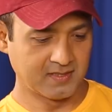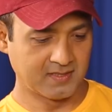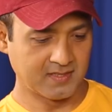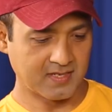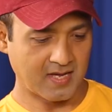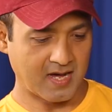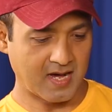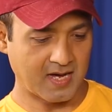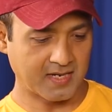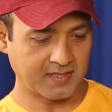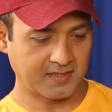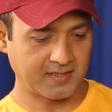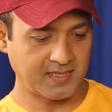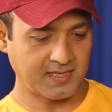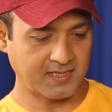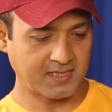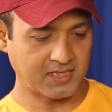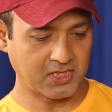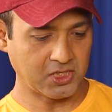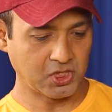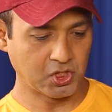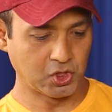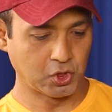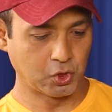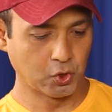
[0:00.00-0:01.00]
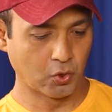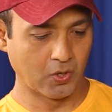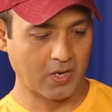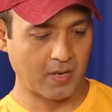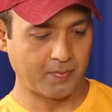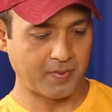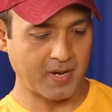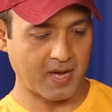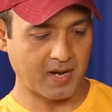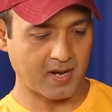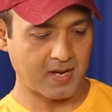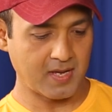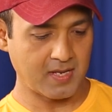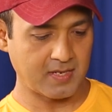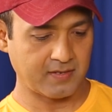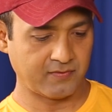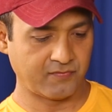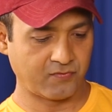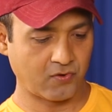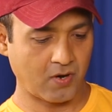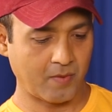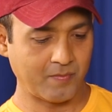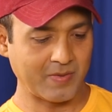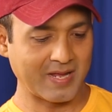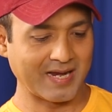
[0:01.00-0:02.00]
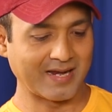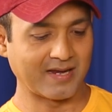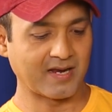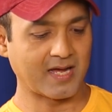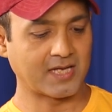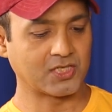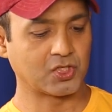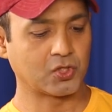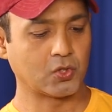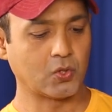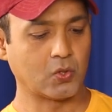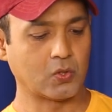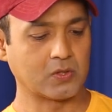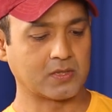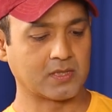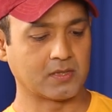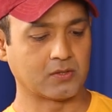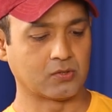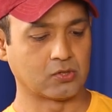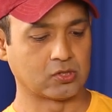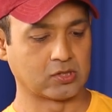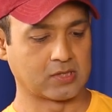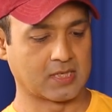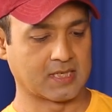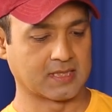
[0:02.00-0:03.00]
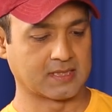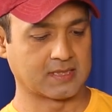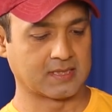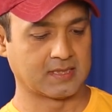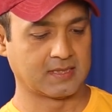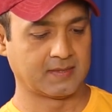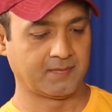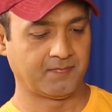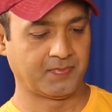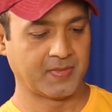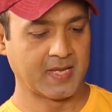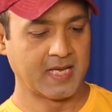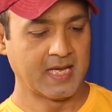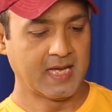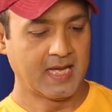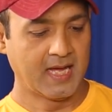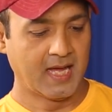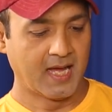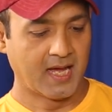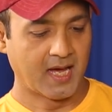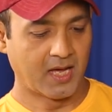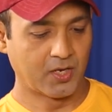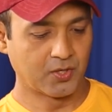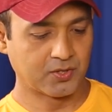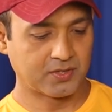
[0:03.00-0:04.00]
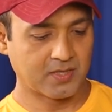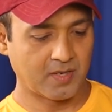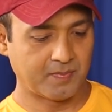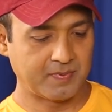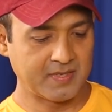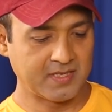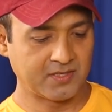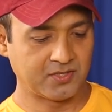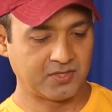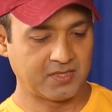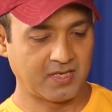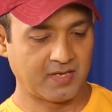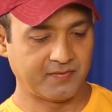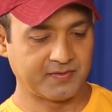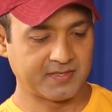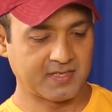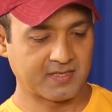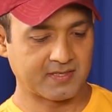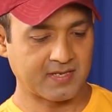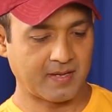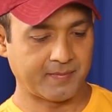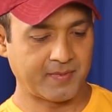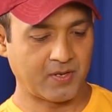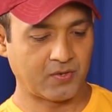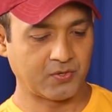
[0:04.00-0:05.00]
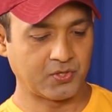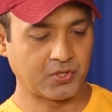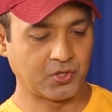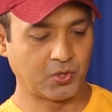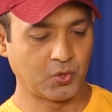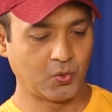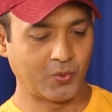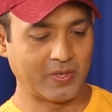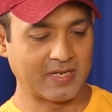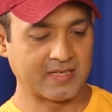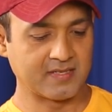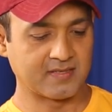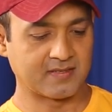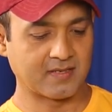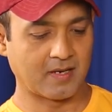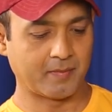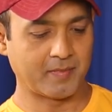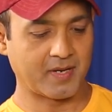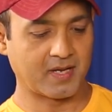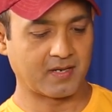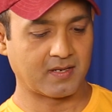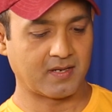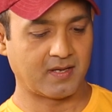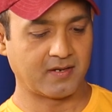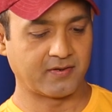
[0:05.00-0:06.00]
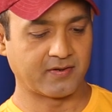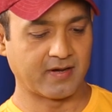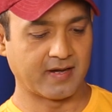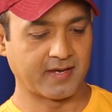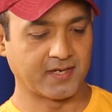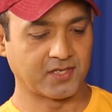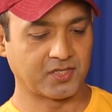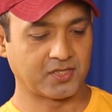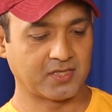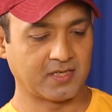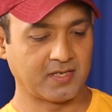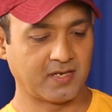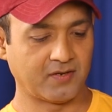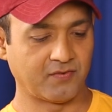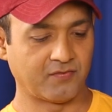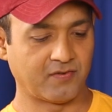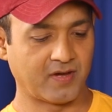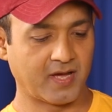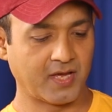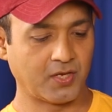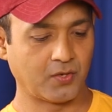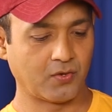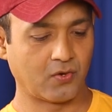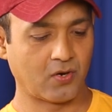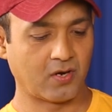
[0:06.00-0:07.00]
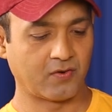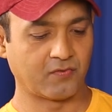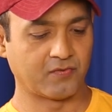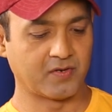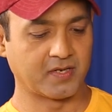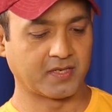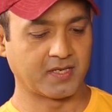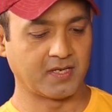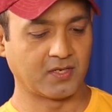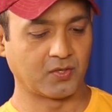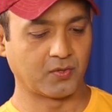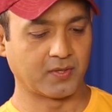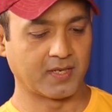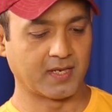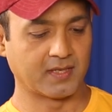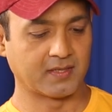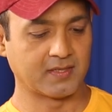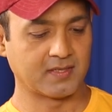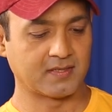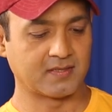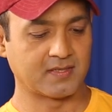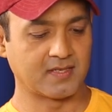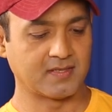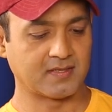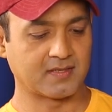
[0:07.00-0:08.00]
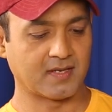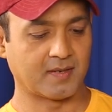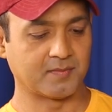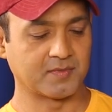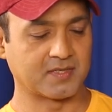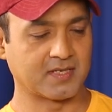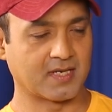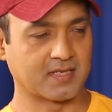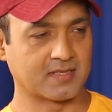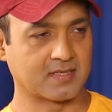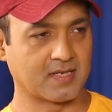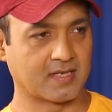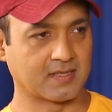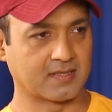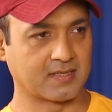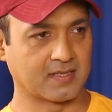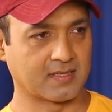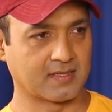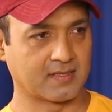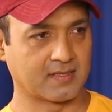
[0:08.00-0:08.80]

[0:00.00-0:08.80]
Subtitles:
This is Hardik Jolapara from Rajkot, Gujarat. Hello sir, please share with us about you and Salman Khan relation and why you're not working together since Hum Saath Saath